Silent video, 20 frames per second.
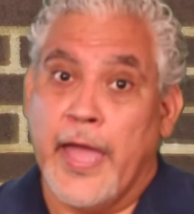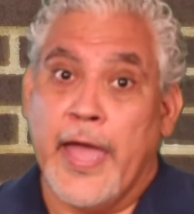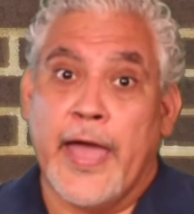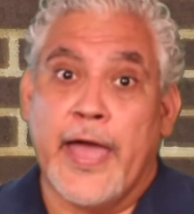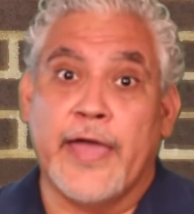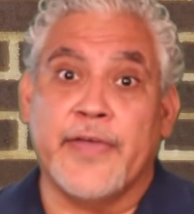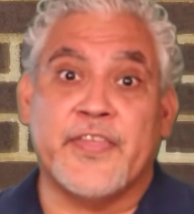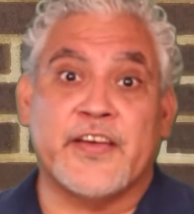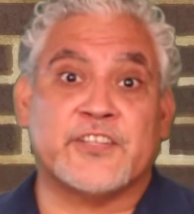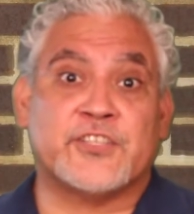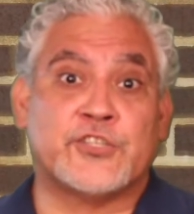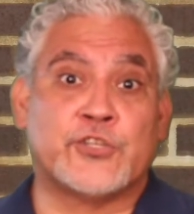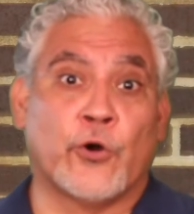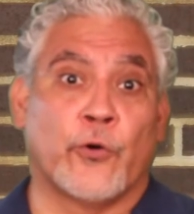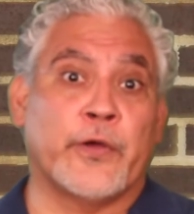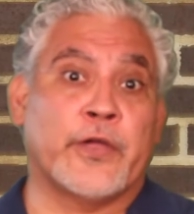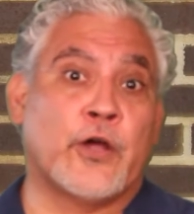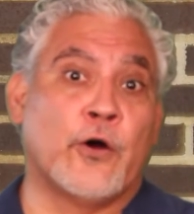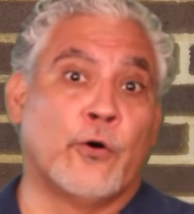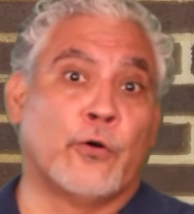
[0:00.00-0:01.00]
Hey, that
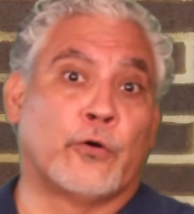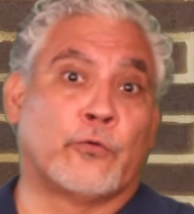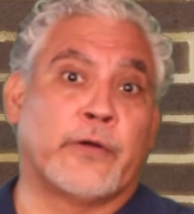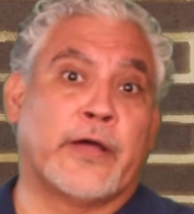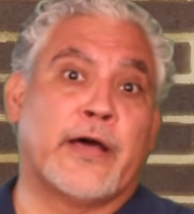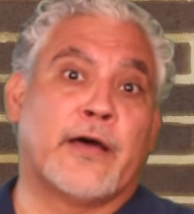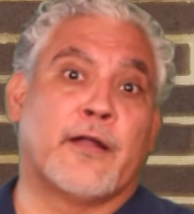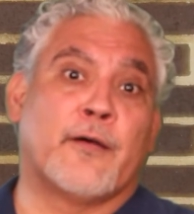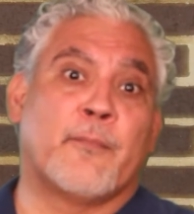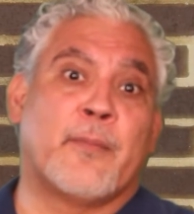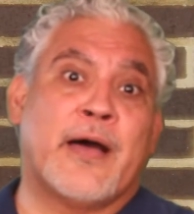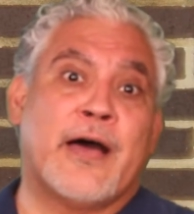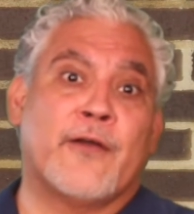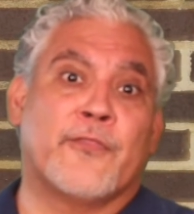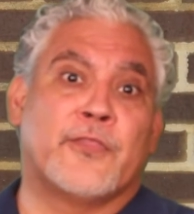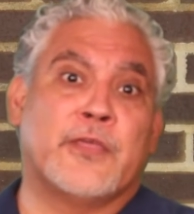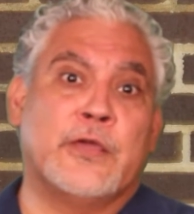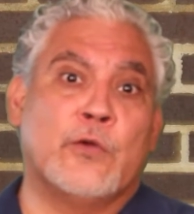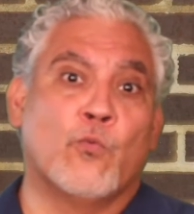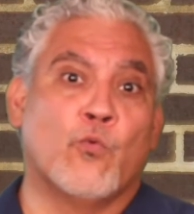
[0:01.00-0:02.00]
story going around
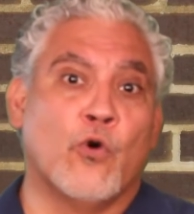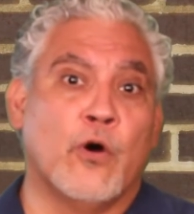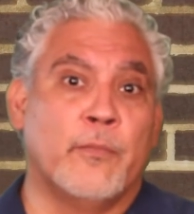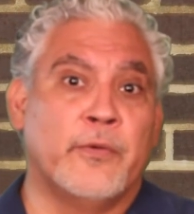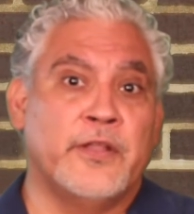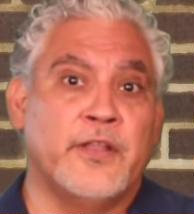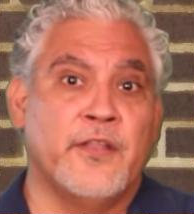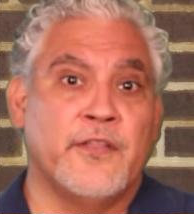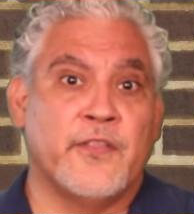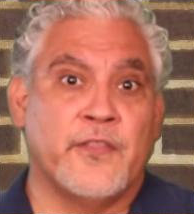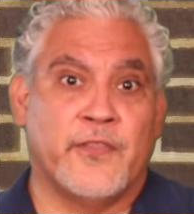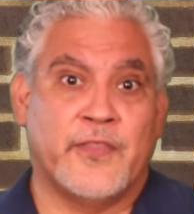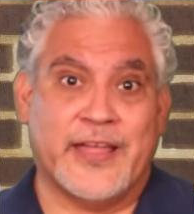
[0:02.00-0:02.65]
about the woman